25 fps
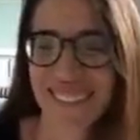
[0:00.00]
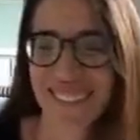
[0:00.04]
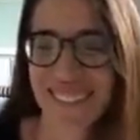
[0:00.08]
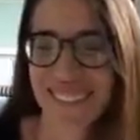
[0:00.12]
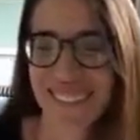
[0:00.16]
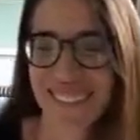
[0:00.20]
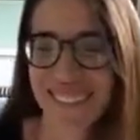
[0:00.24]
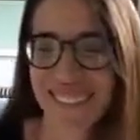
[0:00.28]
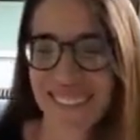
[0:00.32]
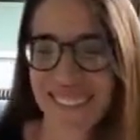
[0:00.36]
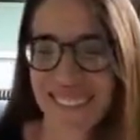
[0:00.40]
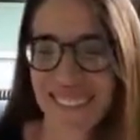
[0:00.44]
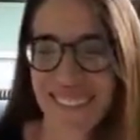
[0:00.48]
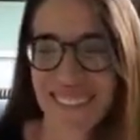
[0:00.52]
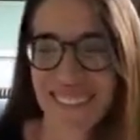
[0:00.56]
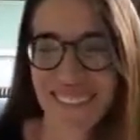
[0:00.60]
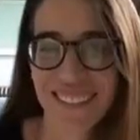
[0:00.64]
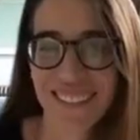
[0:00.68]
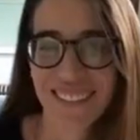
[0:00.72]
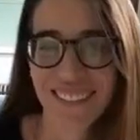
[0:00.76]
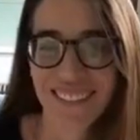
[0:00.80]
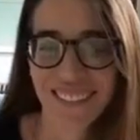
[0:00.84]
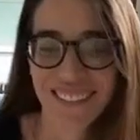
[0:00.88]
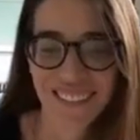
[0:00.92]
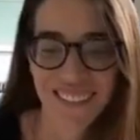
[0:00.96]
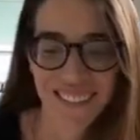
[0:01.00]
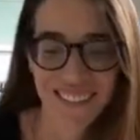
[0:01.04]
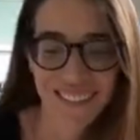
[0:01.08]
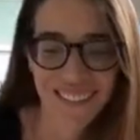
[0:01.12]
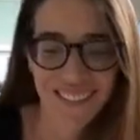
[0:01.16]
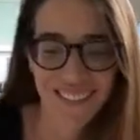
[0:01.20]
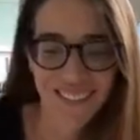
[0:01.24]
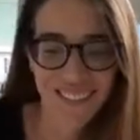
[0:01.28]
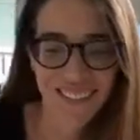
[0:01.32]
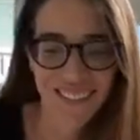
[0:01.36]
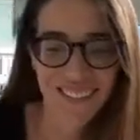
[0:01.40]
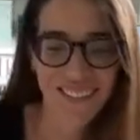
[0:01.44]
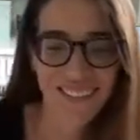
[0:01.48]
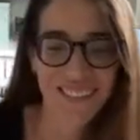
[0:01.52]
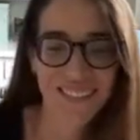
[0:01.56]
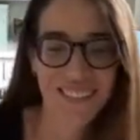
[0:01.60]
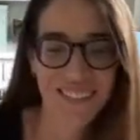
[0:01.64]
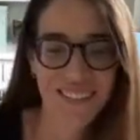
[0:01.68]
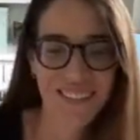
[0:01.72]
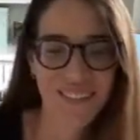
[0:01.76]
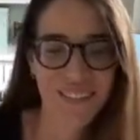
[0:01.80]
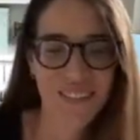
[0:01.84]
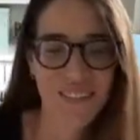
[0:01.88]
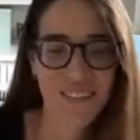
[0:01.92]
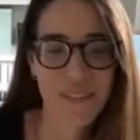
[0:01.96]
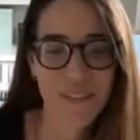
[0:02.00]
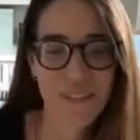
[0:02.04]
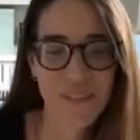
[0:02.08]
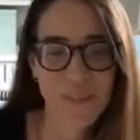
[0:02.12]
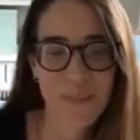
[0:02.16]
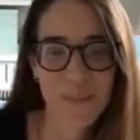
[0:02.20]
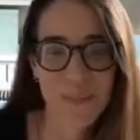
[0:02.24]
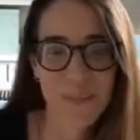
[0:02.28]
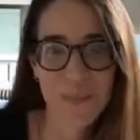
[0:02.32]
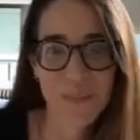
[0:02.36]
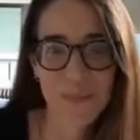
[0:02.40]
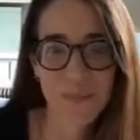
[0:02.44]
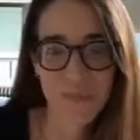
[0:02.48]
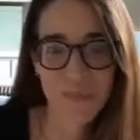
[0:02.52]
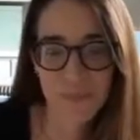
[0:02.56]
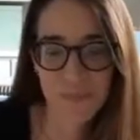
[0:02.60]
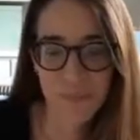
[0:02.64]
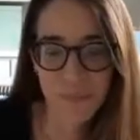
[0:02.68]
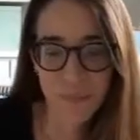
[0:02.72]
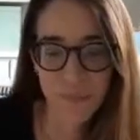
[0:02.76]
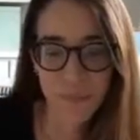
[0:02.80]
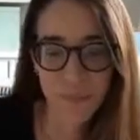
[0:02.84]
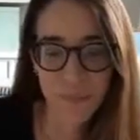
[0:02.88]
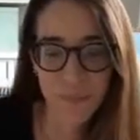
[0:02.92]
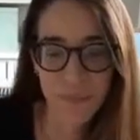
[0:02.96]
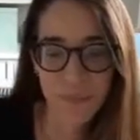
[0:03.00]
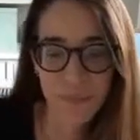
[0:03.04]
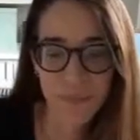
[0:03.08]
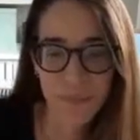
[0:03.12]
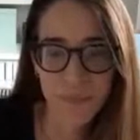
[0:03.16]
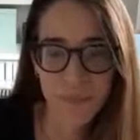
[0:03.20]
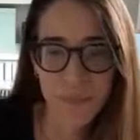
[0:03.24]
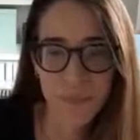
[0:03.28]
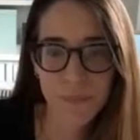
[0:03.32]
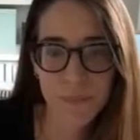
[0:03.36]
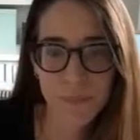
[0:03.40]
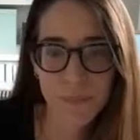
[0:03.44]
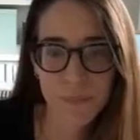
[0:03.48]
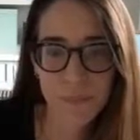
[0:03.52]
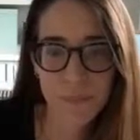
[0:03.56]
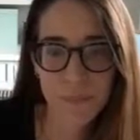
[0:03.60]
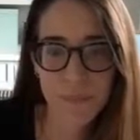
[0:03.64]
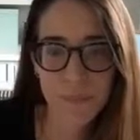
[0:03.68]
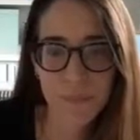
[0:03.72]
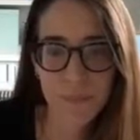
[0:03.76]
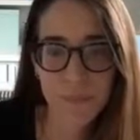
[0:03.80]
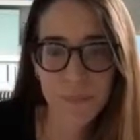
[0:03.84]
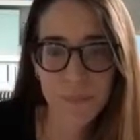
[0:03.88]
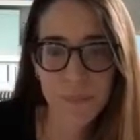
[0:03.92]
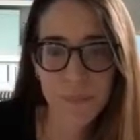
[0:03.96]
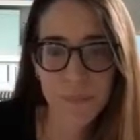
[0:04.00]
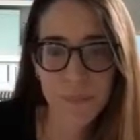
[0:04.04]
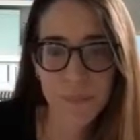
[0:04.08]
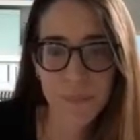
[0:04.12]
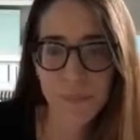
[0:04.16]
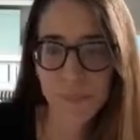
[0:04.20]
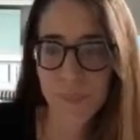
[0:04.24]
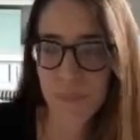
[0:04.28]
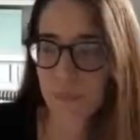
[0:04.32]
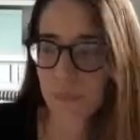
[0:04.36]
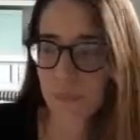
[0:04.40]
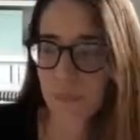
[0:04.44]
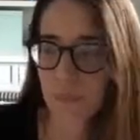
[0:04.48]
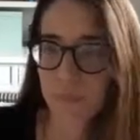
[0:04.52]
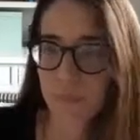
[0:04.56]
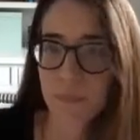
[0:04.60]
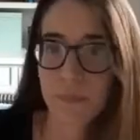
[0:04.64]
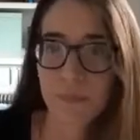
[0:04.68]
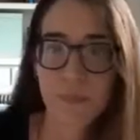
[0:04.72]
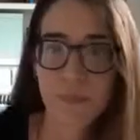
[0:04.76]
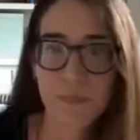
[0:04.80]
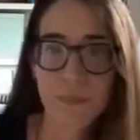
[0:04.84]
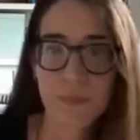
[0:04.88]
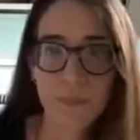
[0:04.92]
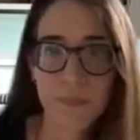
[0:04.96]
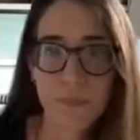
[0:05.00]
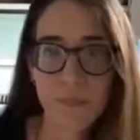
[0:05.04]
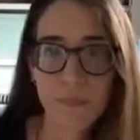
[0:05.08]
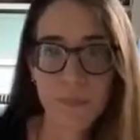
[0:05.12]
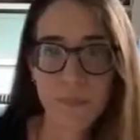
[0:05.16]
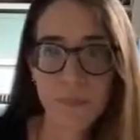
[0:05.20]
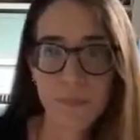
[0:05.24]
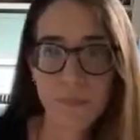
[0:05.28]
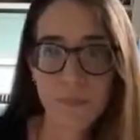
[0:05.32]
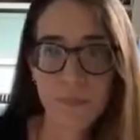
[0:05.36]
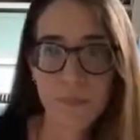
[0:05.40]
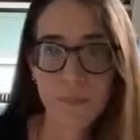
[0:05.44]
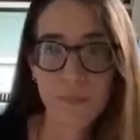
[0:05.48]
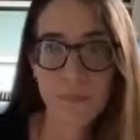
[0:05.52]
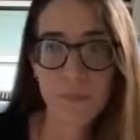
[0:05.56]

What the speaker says: [no speech]